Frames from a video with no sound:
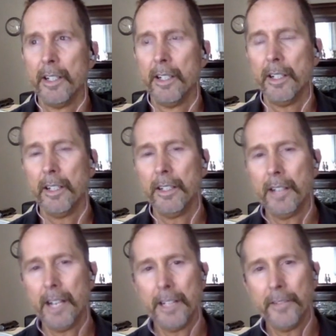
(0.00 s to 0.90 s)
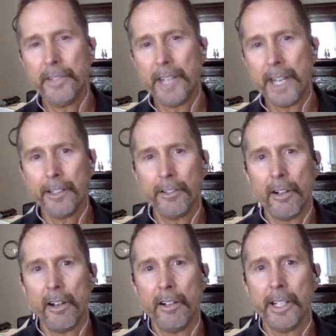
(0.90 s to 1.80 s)
a lot of
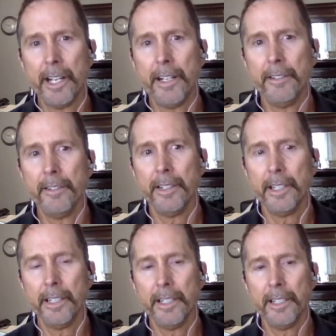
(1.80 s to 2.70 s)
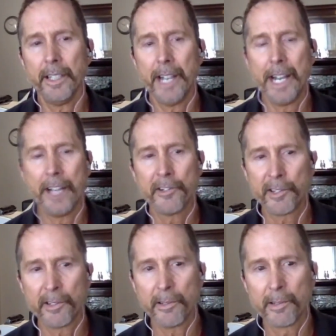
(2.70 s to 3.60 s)
dialogue and
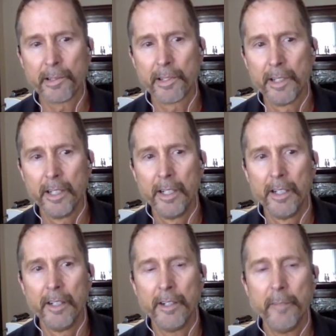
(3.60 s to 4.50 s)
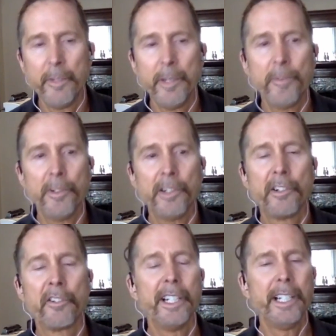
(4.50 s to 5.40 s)
answers that people
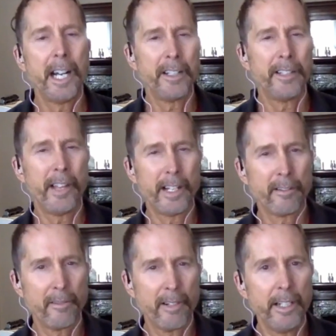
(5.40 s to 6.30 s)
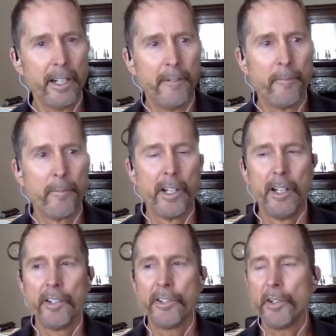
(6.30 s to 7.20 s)
agreed on in that arena.
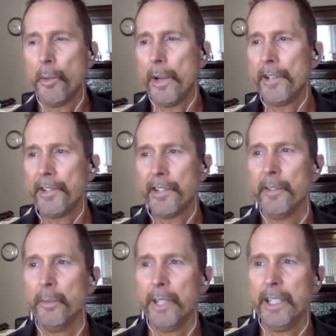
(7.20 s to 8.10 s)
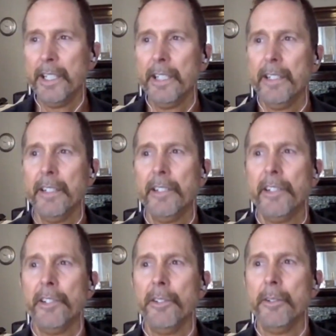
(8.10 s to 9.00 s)
So a question we needed
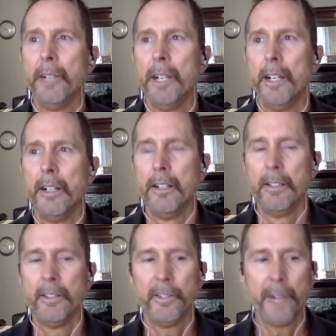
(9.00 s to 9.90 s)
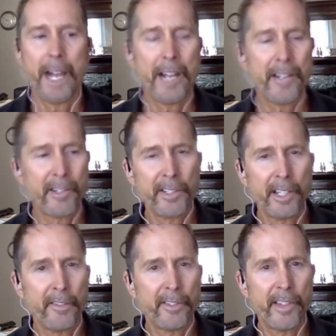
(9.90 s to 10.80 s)
to ask
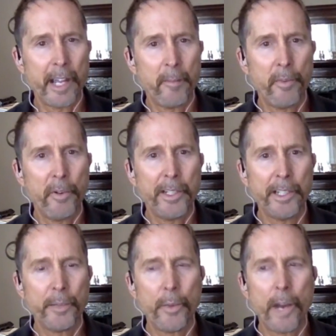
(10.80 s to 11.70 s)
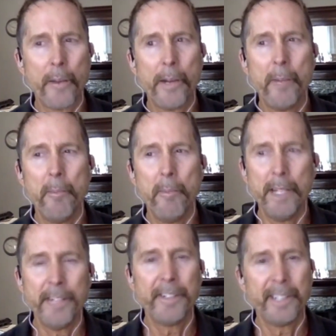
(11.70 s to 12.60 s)
ourselves at that point is YWAM
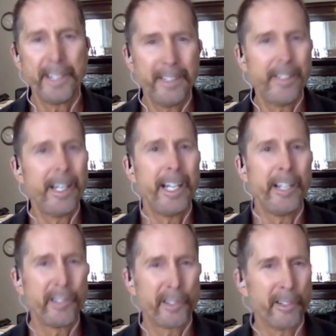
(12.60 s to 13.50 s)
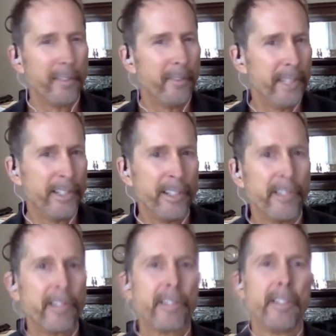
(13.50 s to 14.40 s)
meant to contain certain
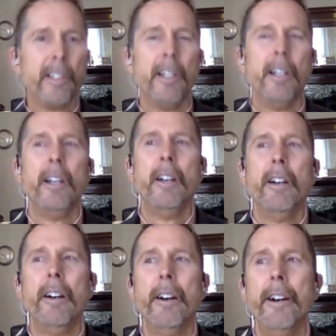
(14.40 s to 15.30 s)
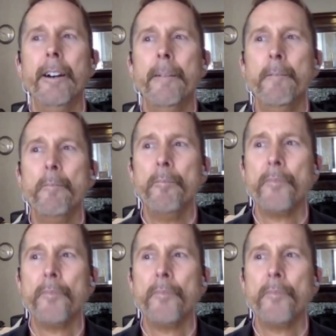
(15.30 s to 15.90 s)
visions. I